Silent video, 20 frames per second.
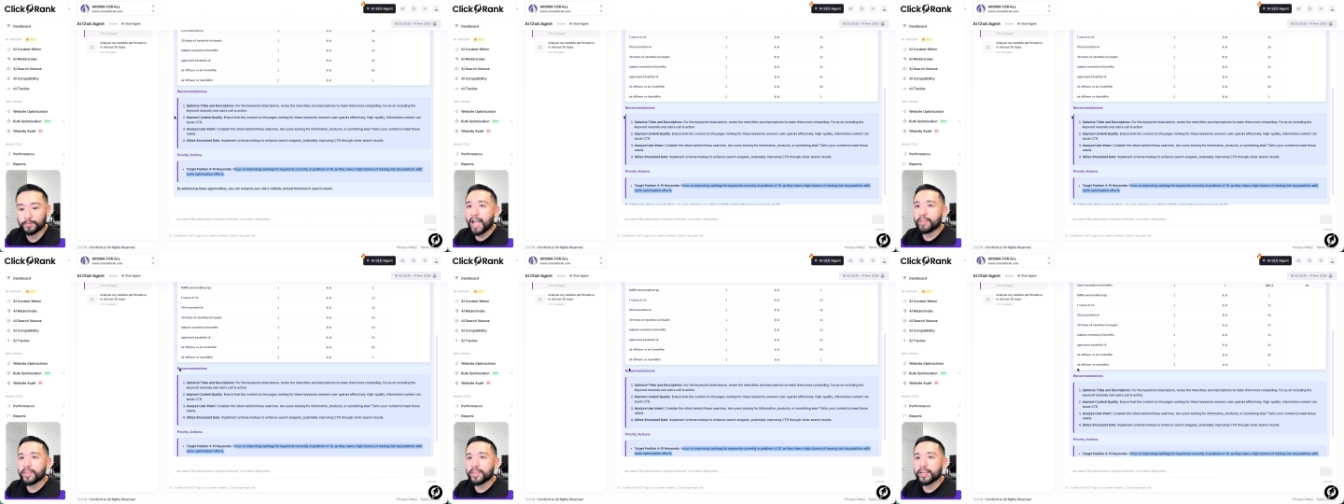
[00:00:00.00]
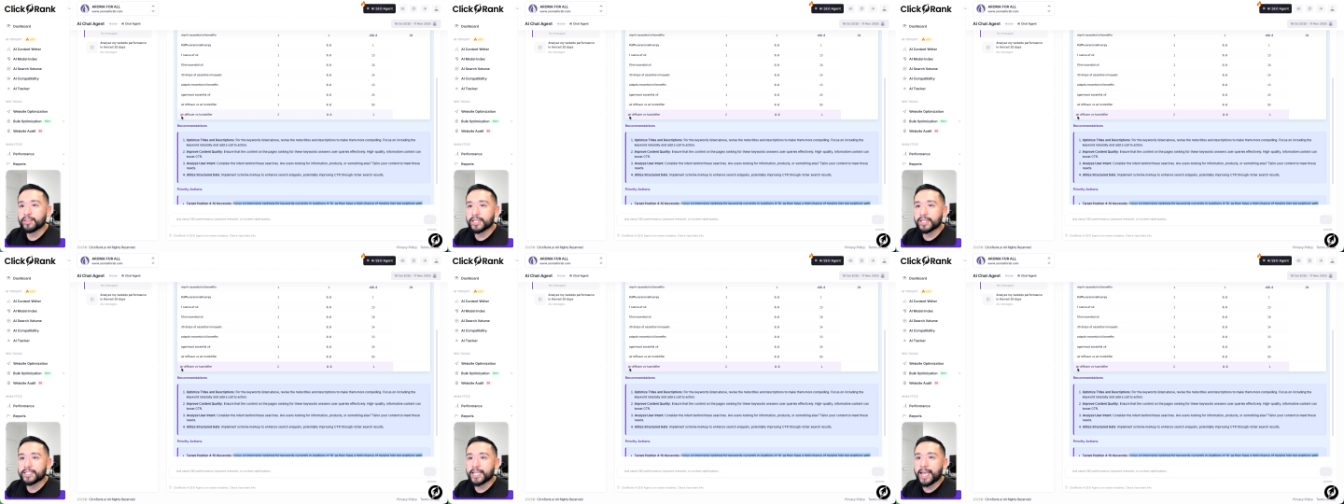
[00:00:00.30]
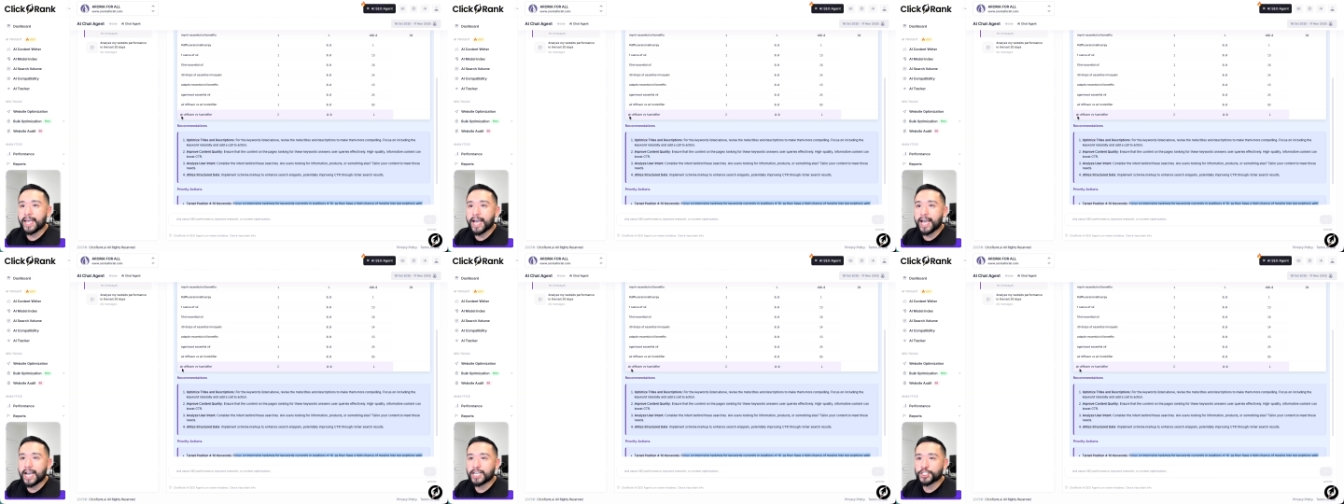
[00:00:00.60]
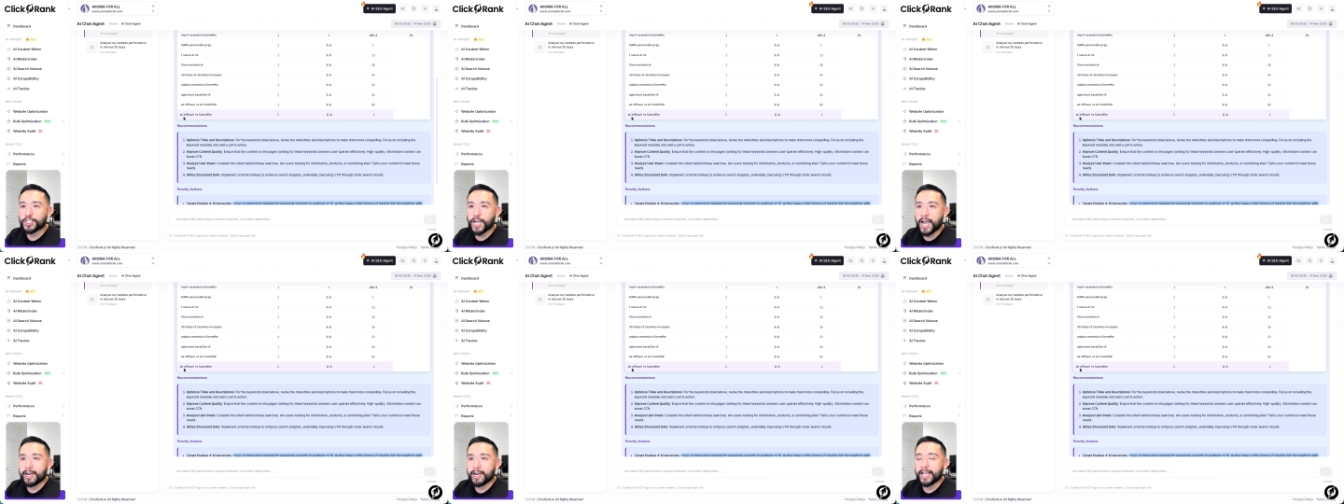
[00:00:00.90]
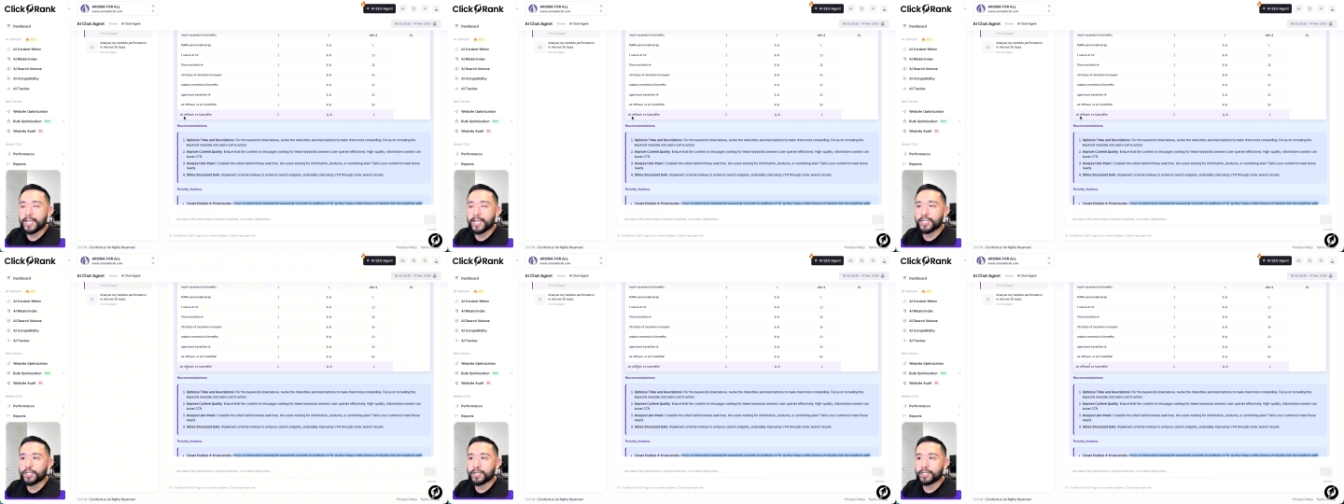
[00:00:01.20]
I think this AI
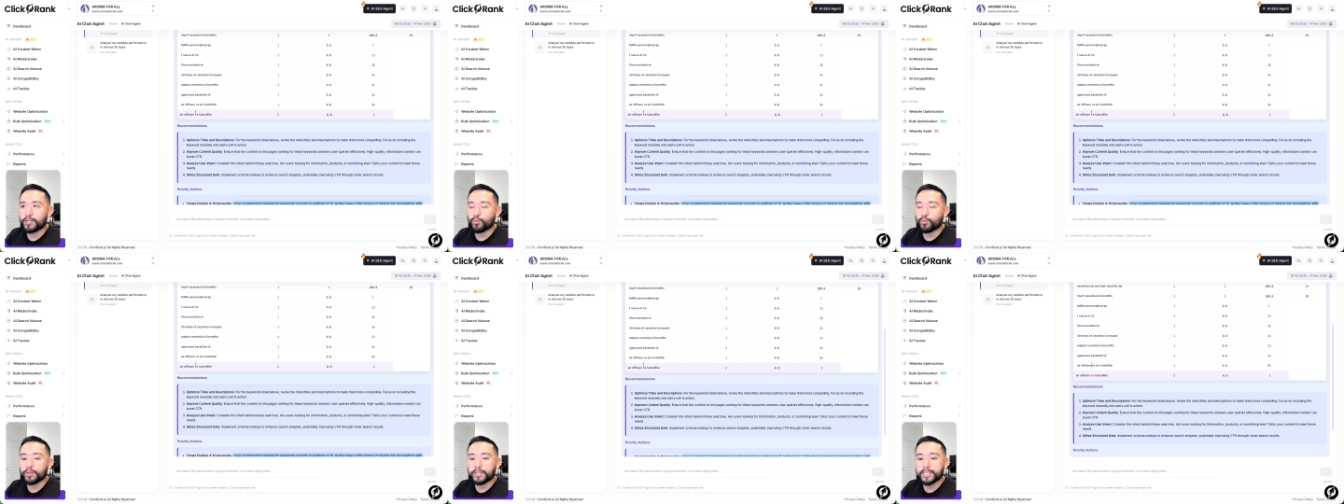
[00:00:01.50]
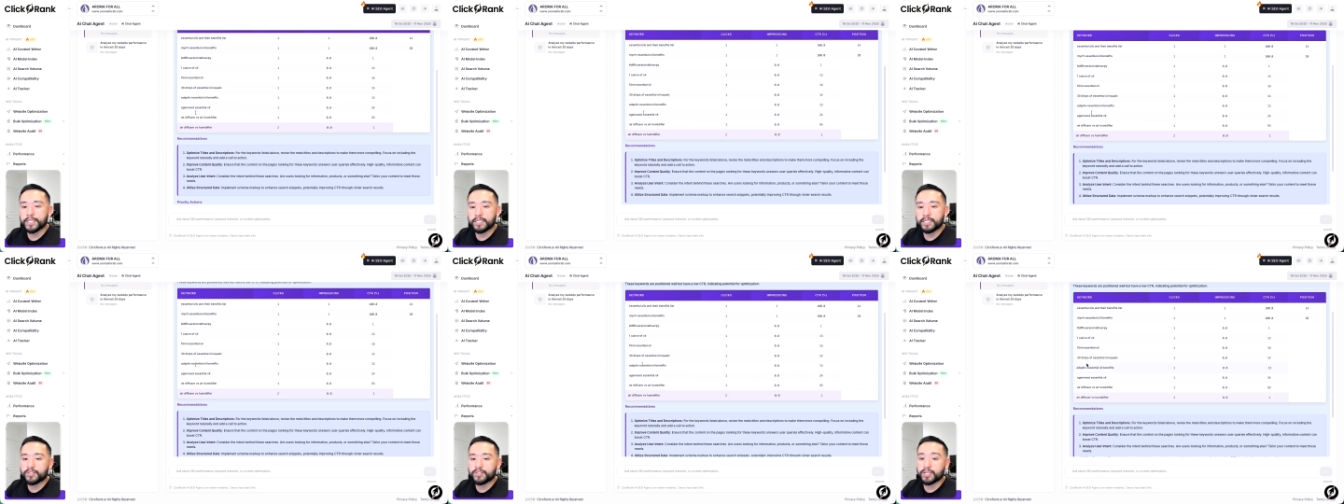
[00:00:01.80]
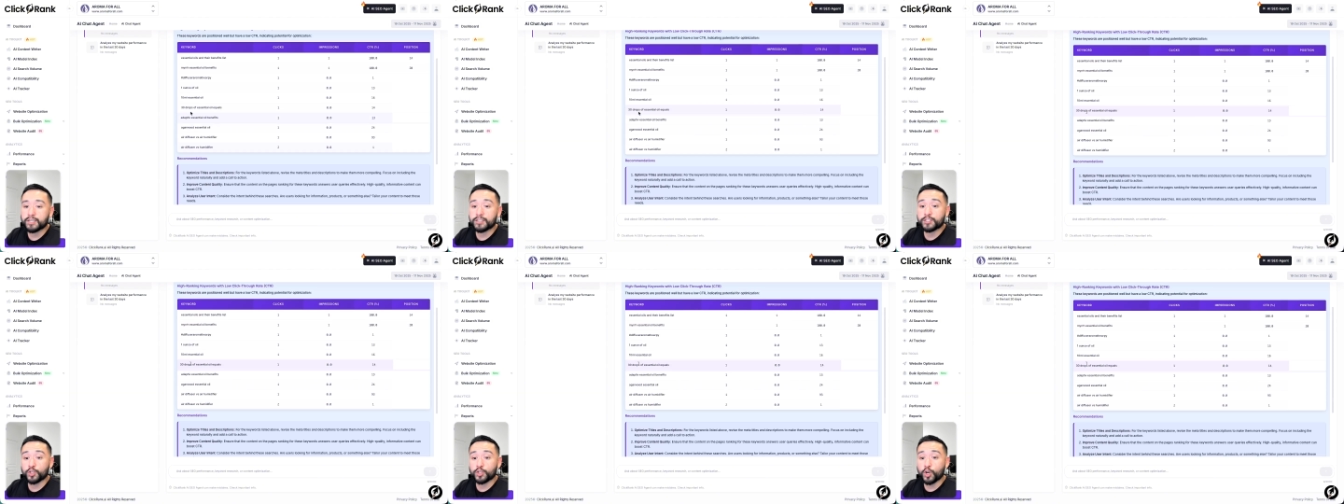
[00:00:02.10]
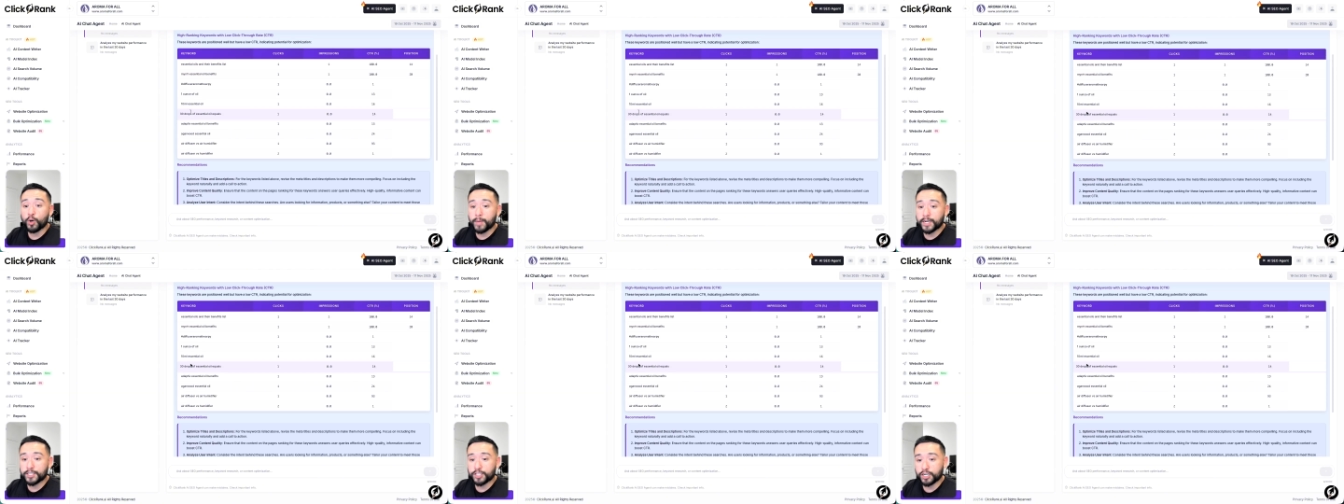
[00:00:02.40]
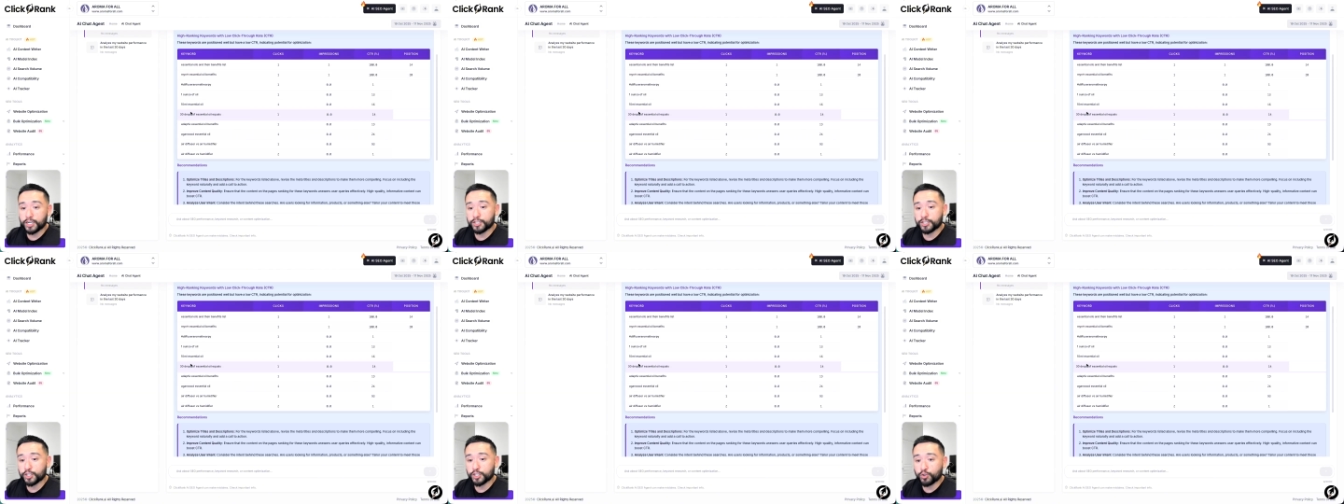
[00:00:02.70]
chat agent relieves so
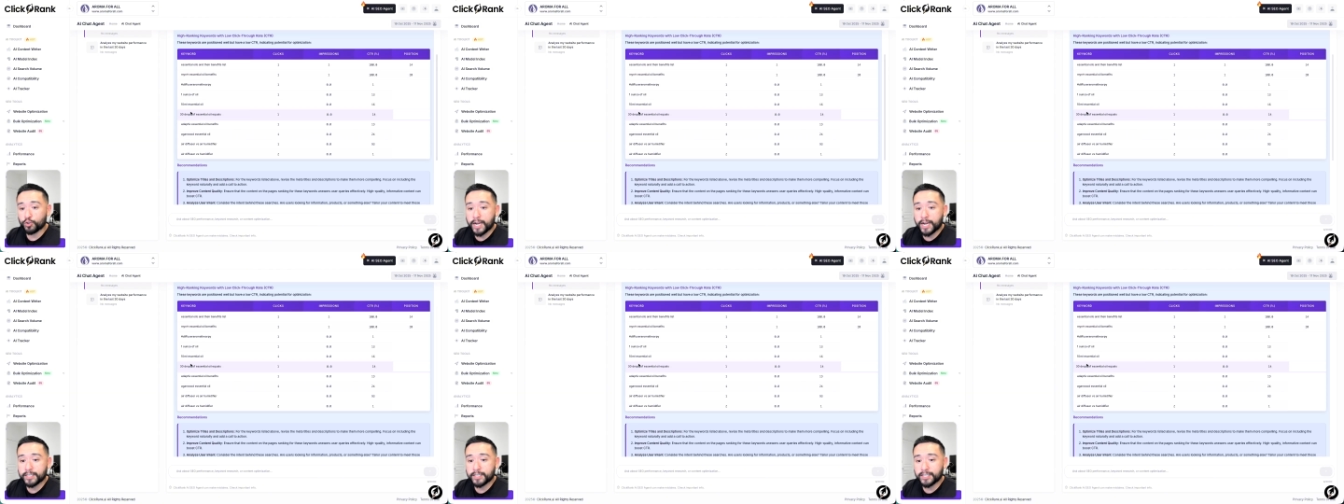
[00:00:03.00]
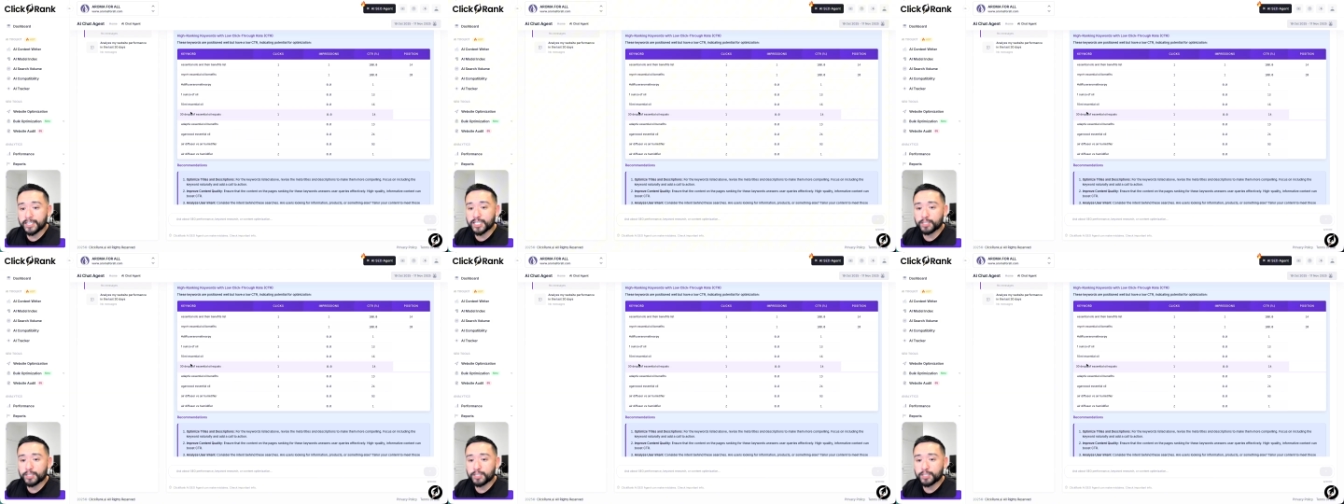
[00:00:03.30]
much stress,